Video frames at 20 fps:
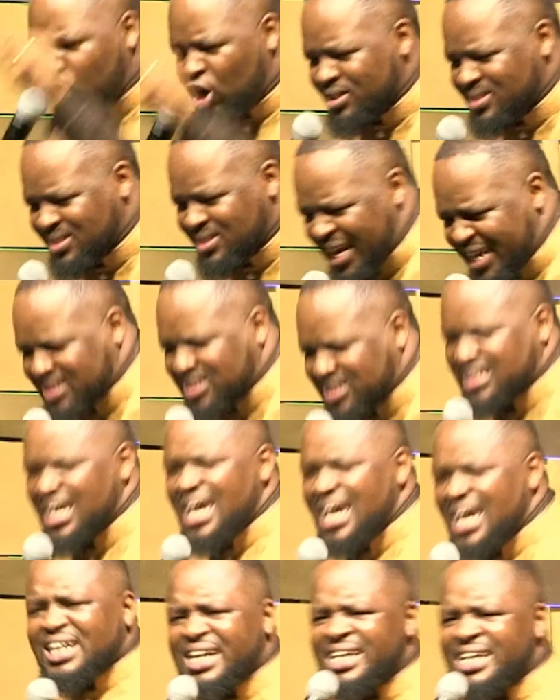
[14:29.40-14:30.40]
on this,
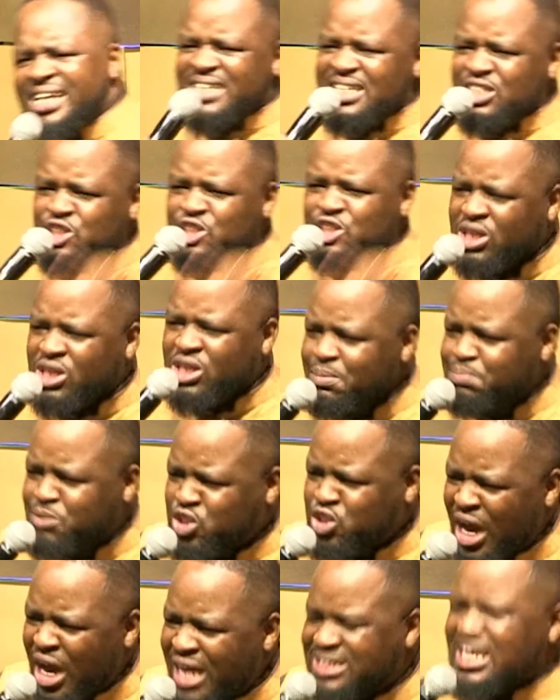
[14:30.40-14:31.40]
reading
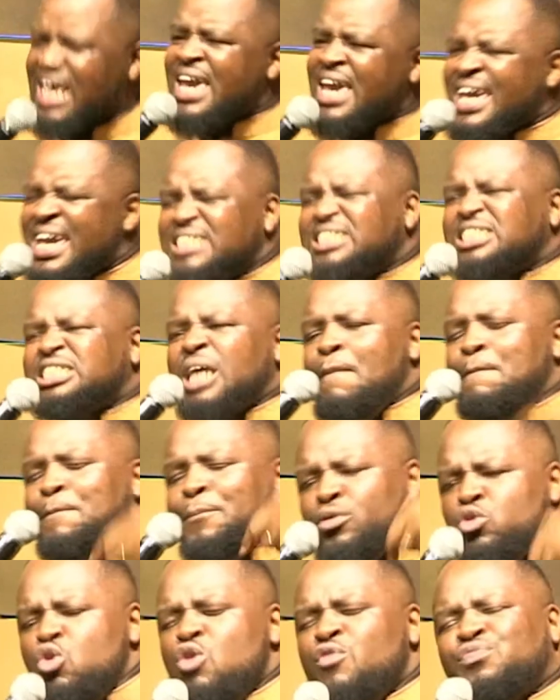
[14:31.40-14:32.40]
scriptures is the
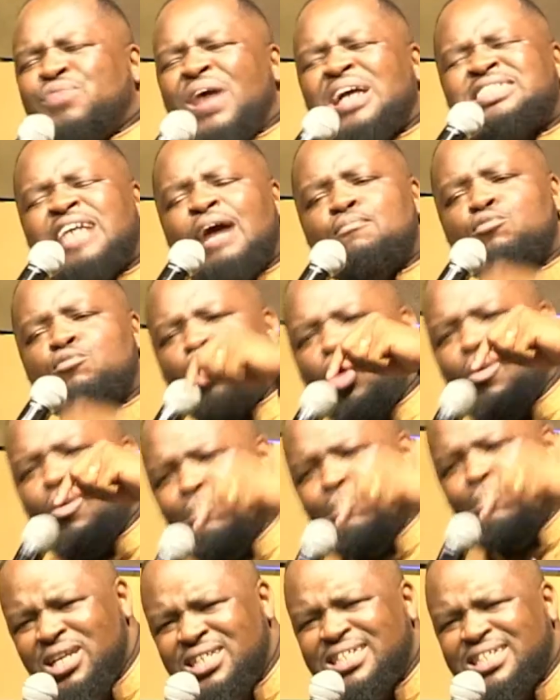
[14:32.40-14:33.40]
proof that I'm
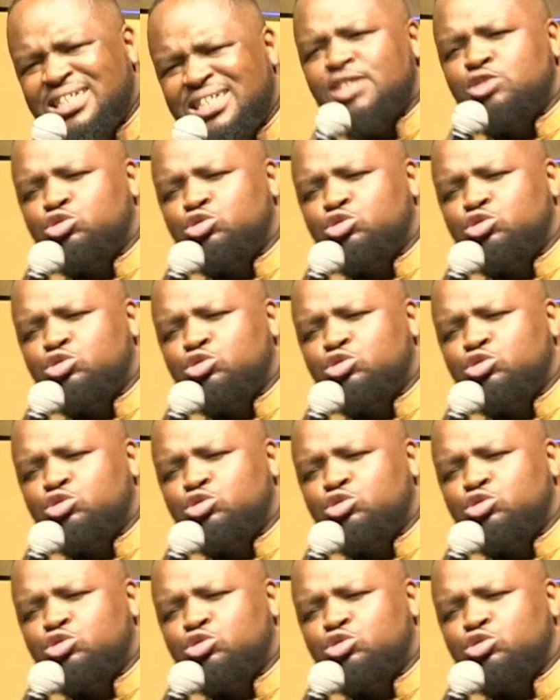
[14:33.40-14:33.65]
committed